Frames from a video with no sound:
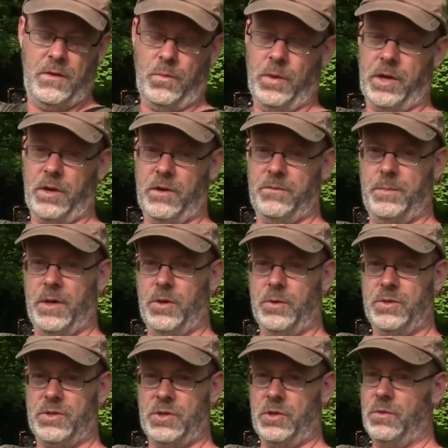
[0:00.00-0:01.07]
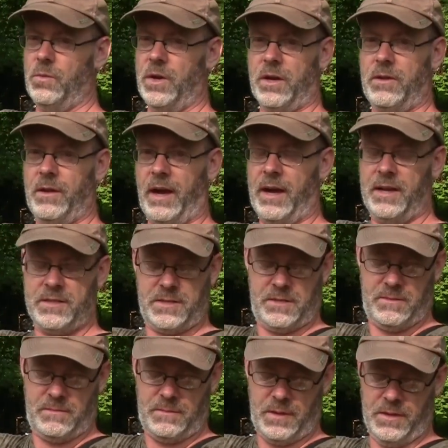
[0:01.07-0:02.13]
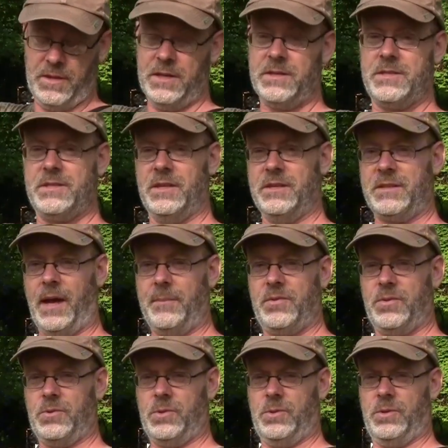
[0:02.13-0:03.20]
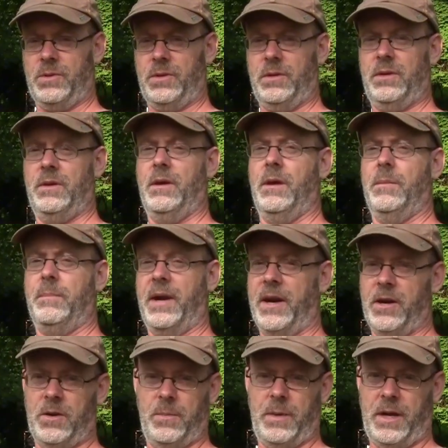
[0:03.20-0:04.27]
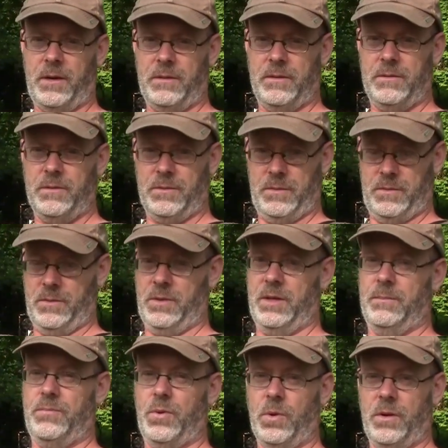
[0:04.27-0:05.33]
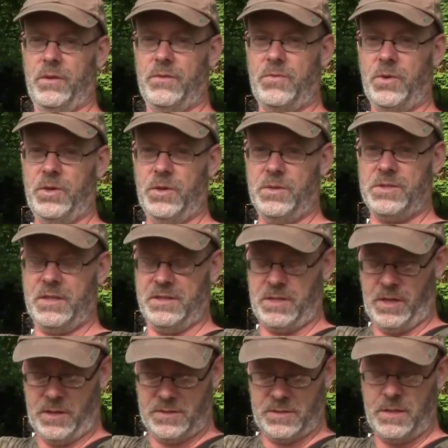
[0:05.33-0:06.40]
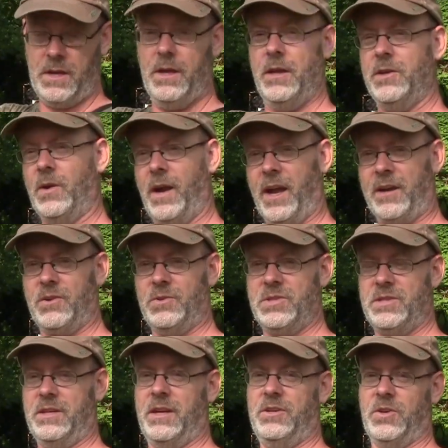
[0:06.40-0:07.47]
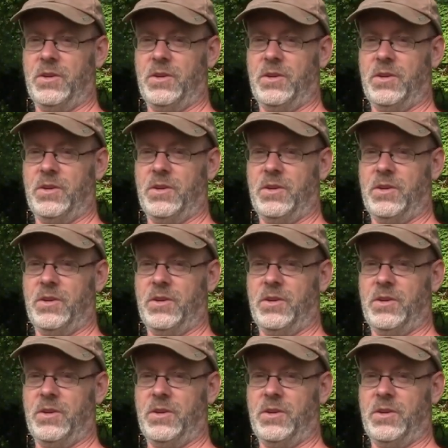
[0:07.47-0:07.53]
recurve bow you shoot, what class. This is absolutely paramountly important for your success, your accuracy, and